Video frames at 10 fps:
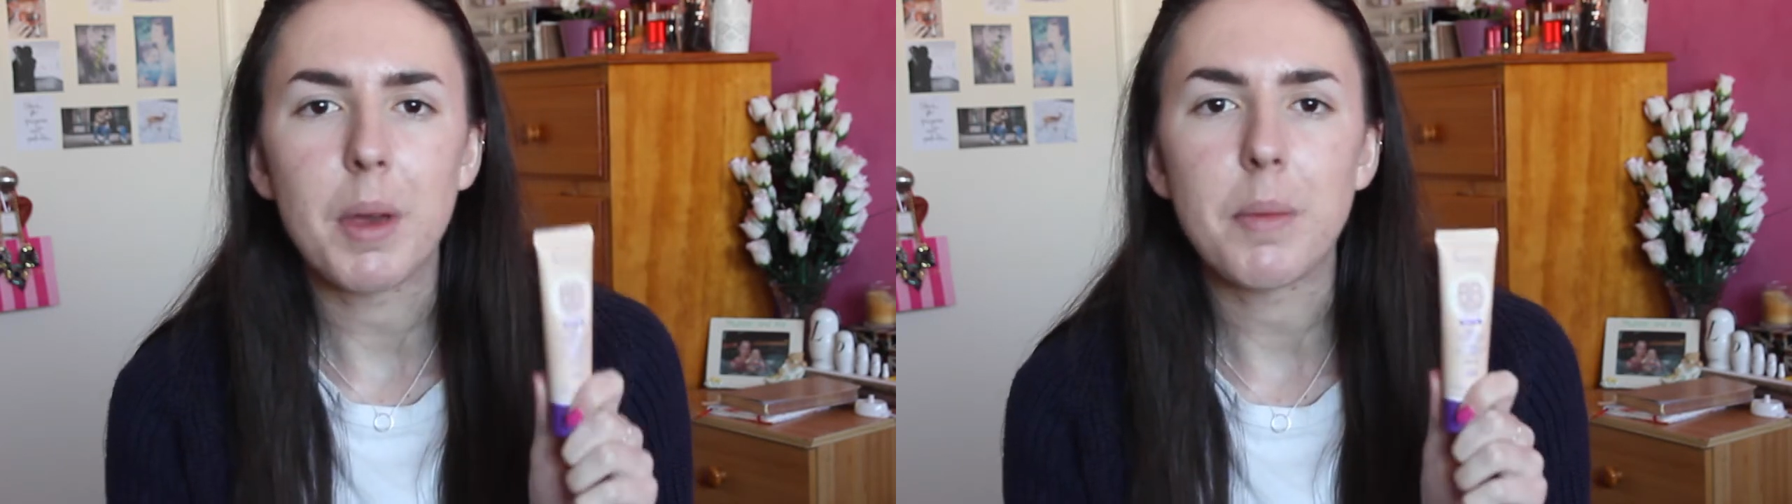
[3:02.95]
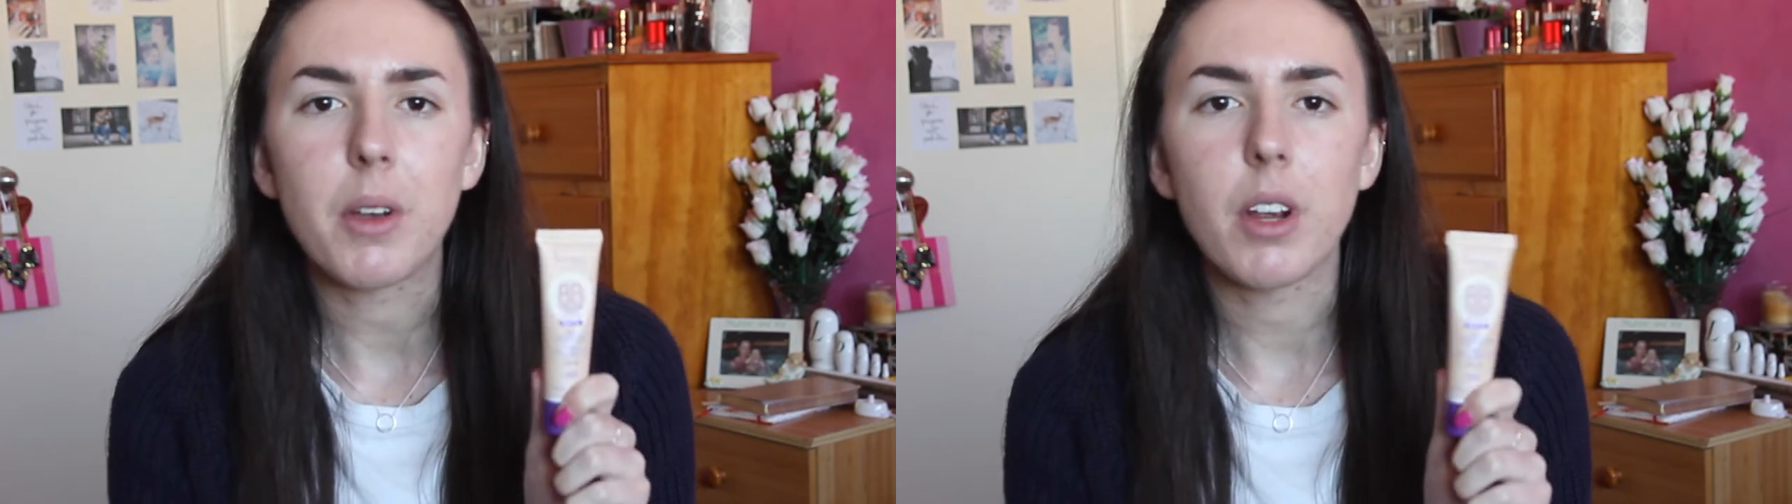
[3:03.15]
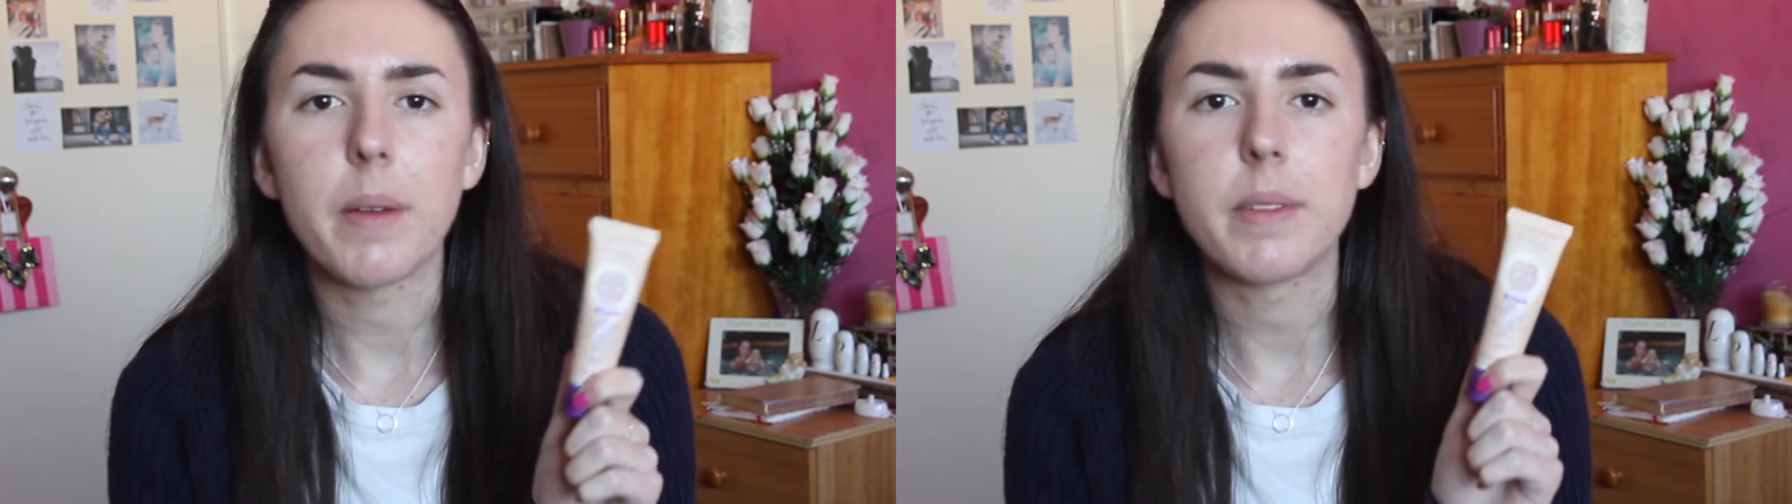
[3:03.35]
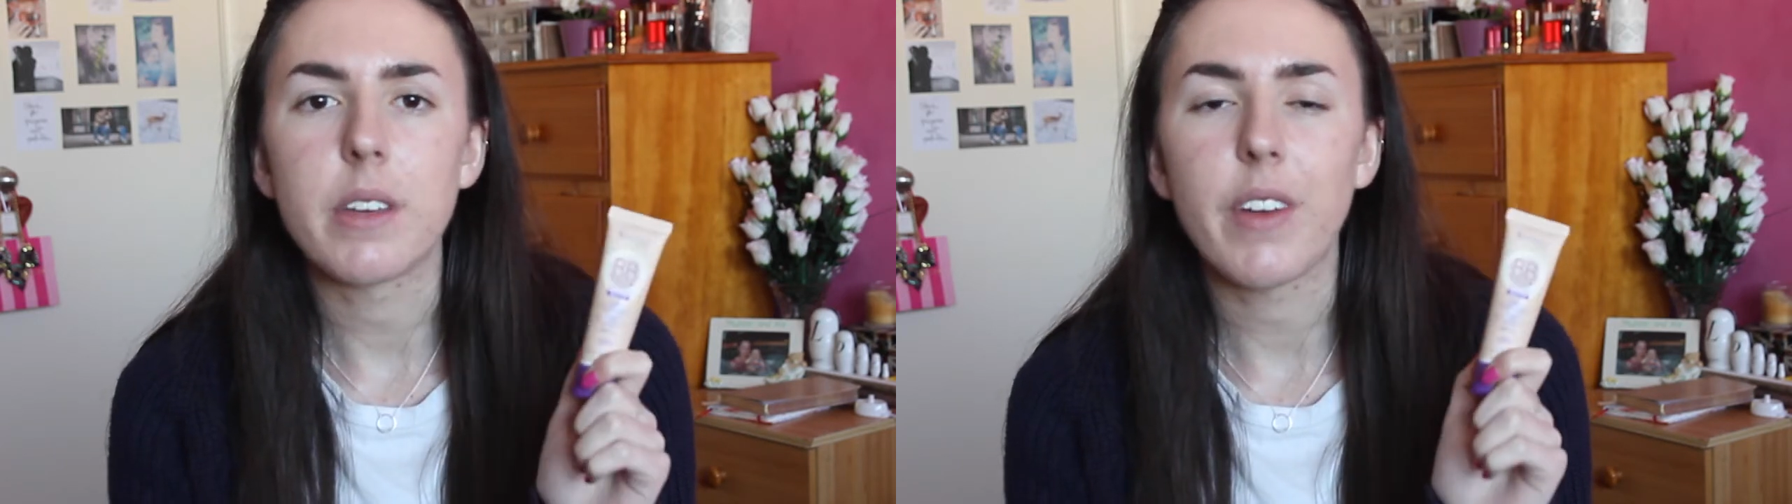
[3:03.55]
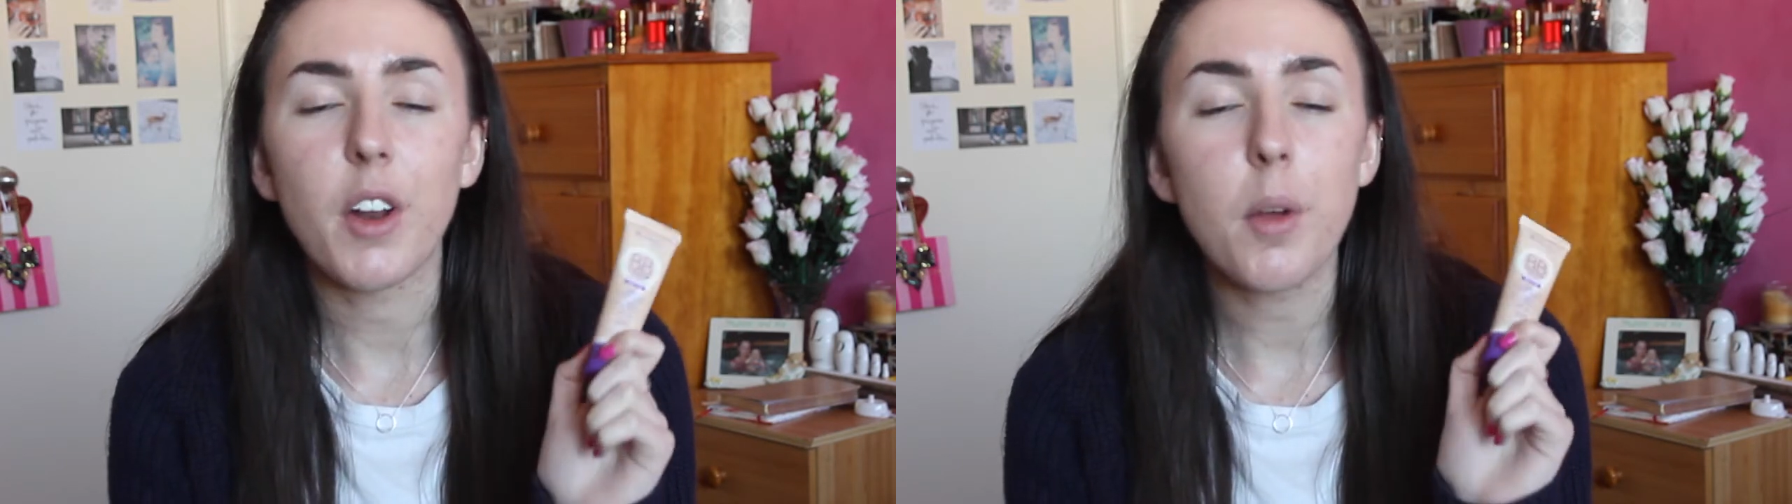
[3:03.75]
BB creams
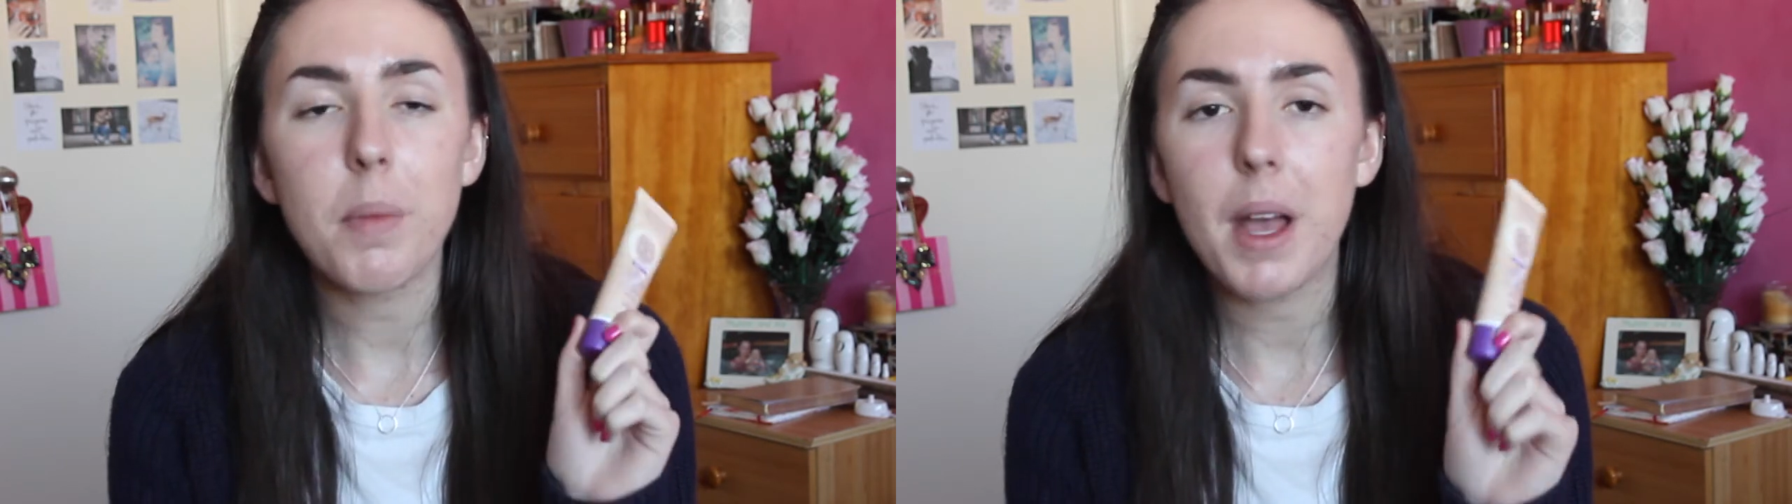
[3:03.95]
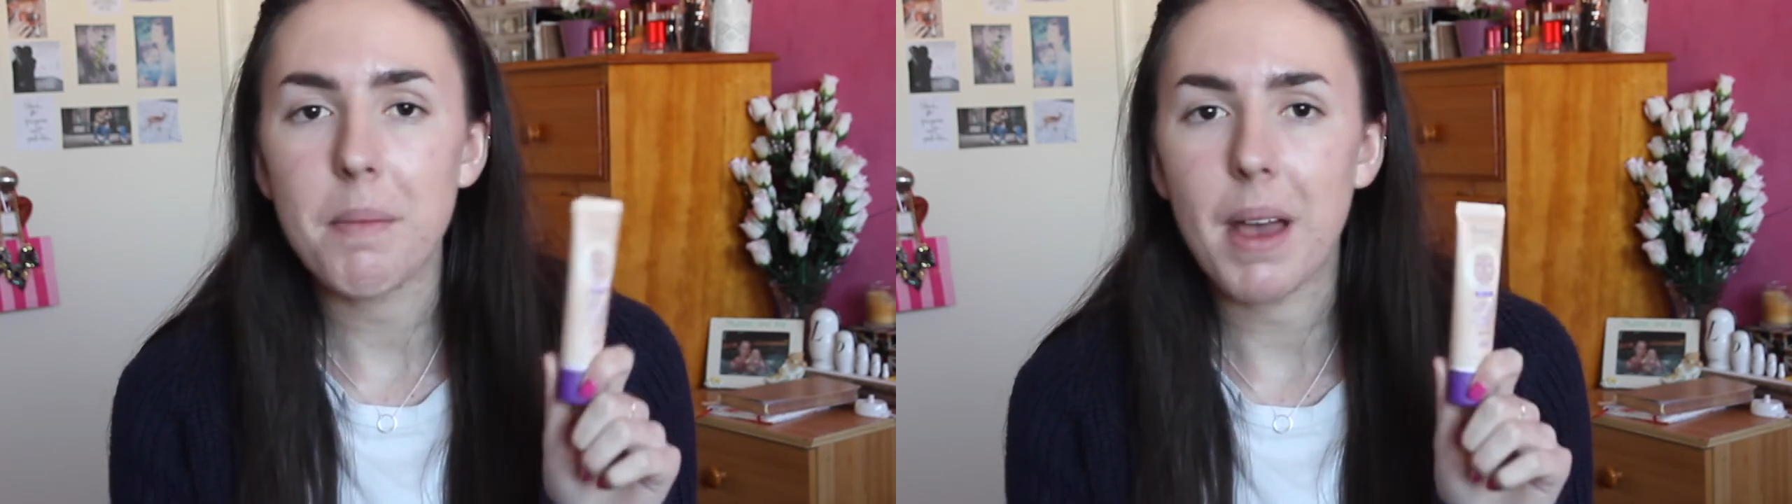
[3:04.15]
if I don't buy